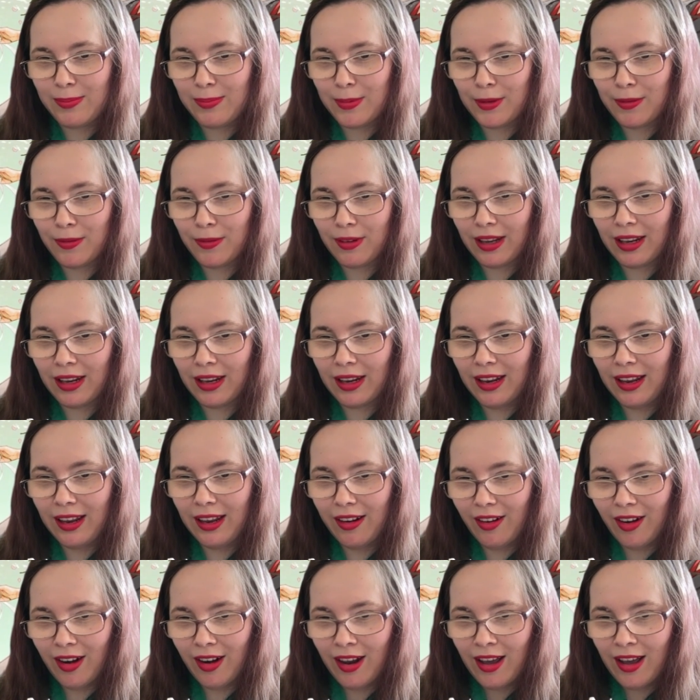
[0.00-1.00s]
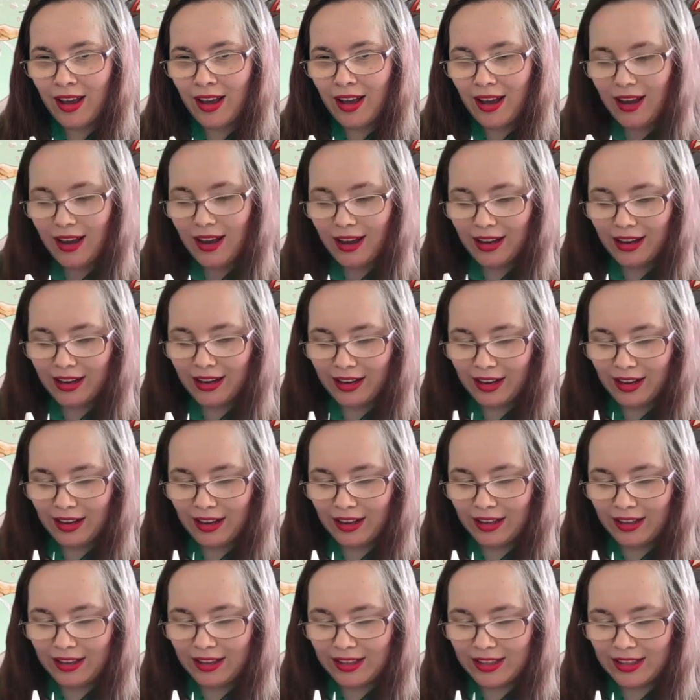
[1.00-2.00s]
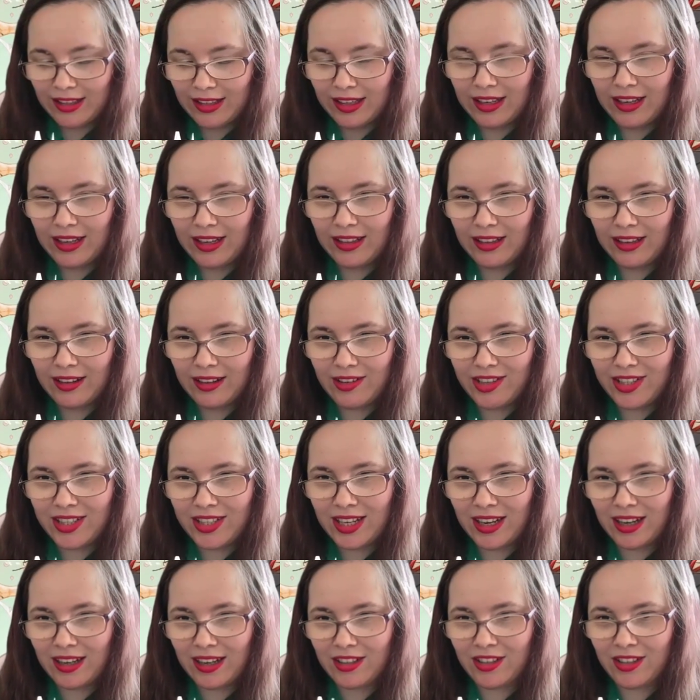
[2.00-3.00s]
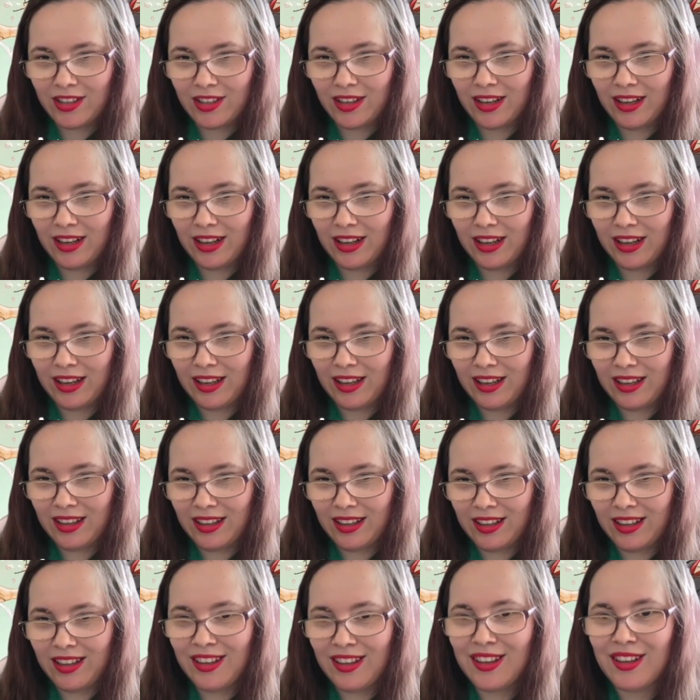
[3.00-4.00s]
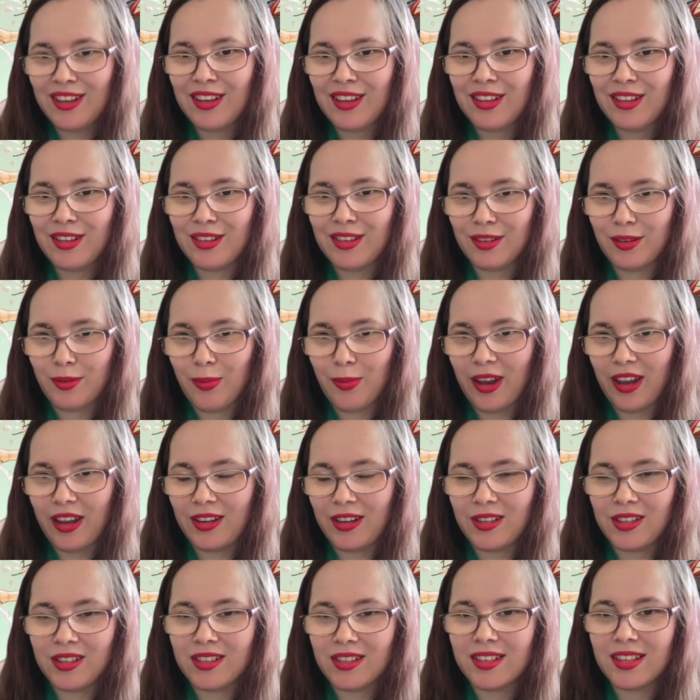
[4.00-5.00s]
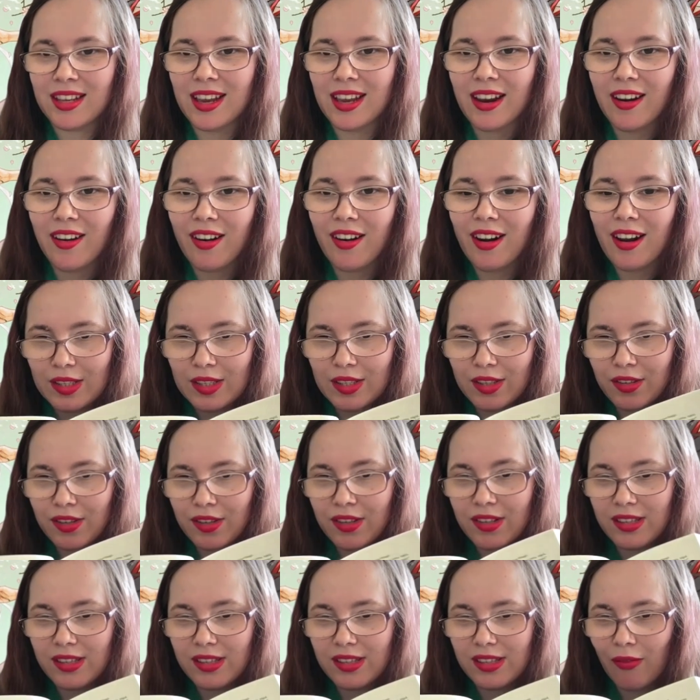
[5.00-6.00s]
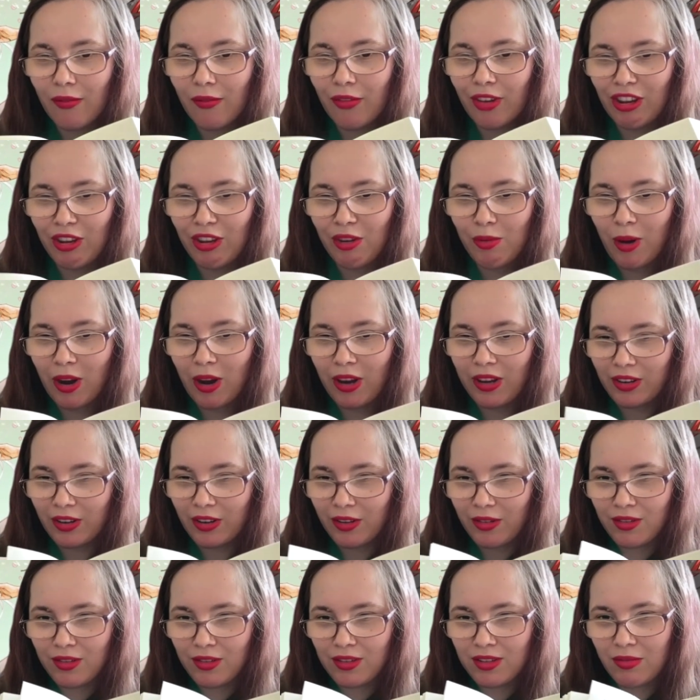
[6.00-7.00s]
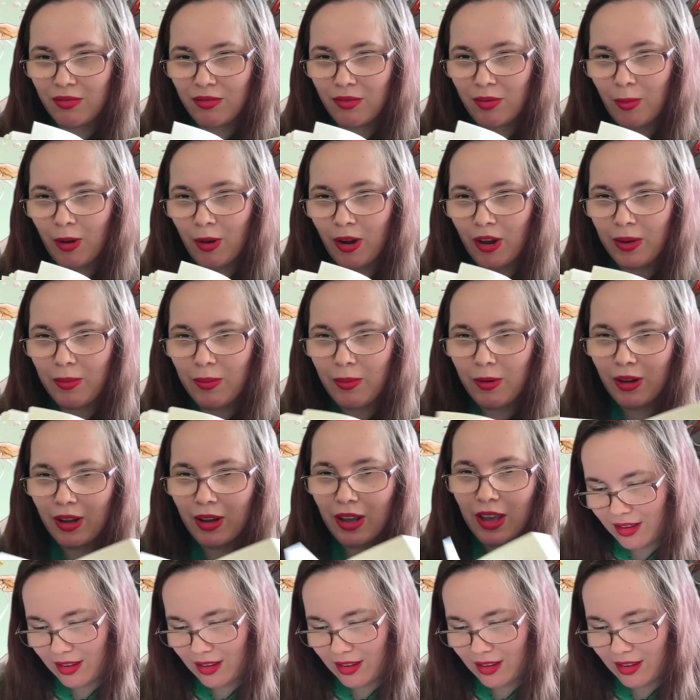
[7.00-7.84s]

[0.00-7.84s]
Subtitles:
between here, I can see that there's actually like 2 pages here. So this is something you might notice if you buy the book.